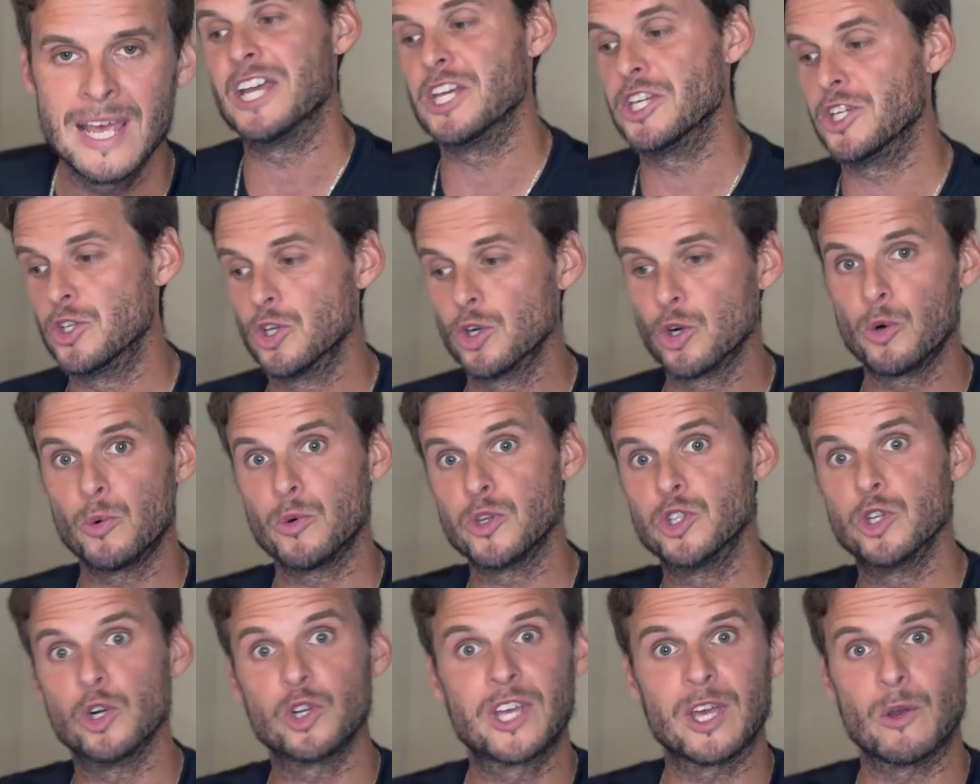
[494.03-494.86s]
you'll
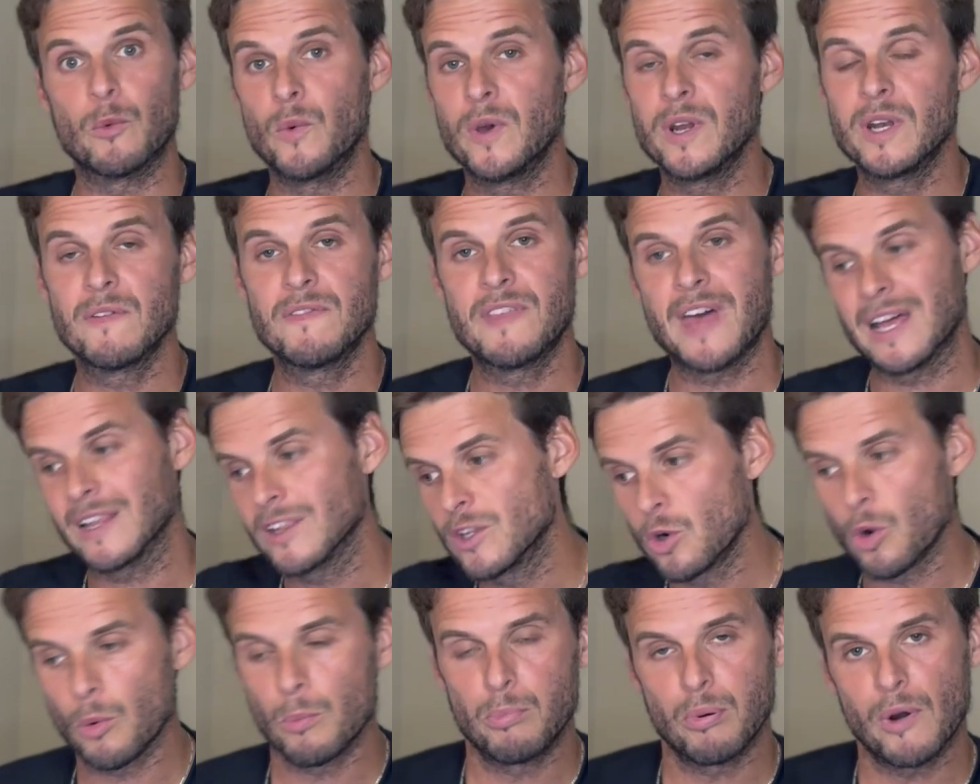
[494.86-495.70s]
get rid of that
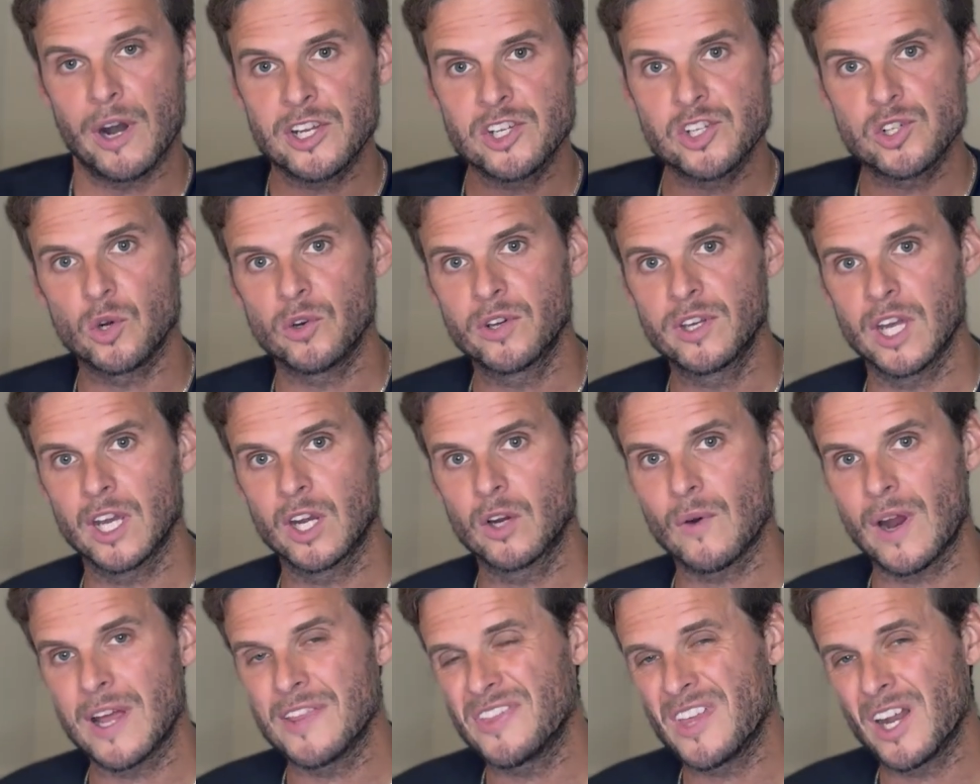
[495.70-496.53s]
little breaststroke kick
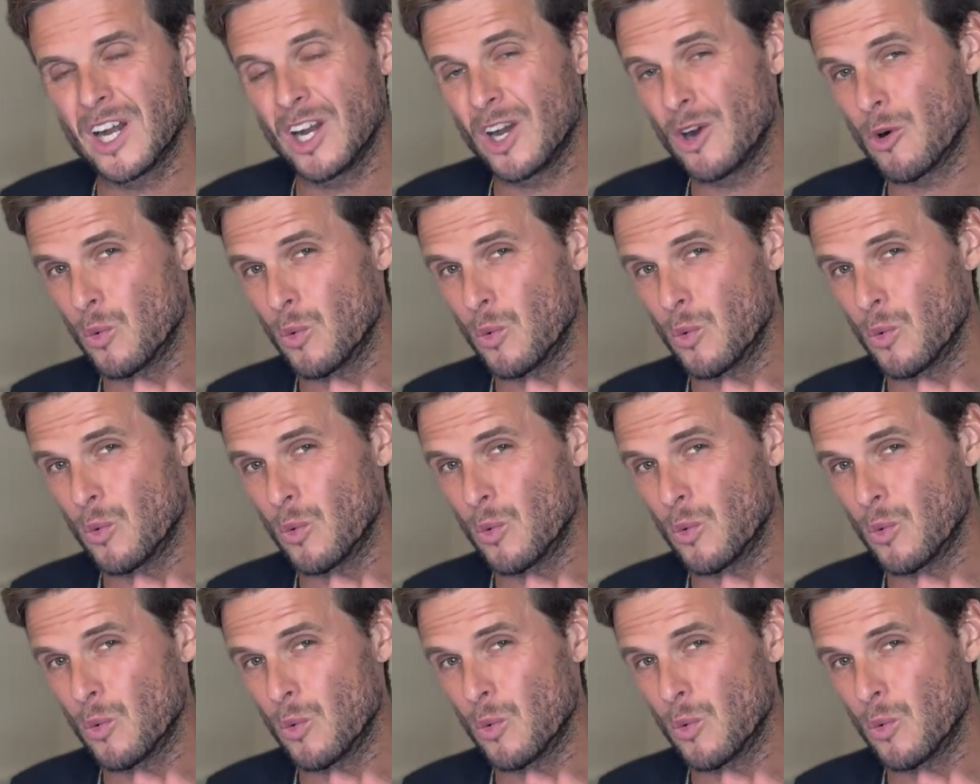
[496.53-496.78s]
right there,